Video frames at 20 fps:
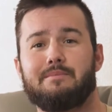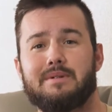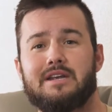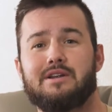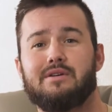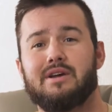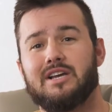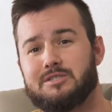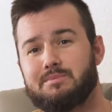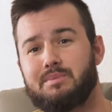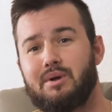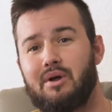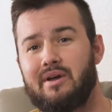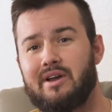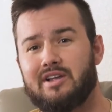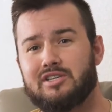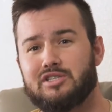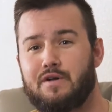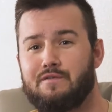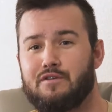me to
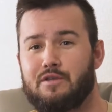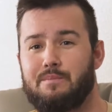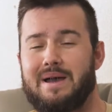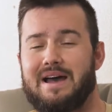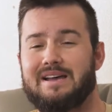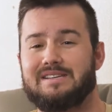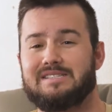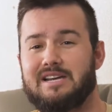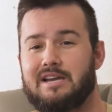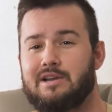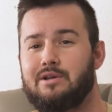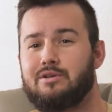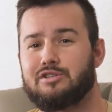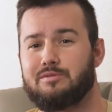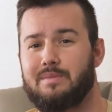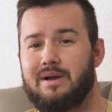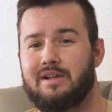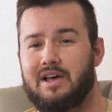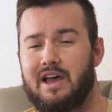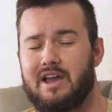experience over the past 10 years
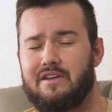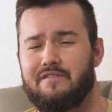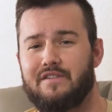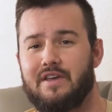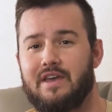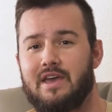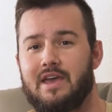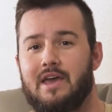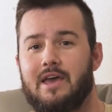of my life.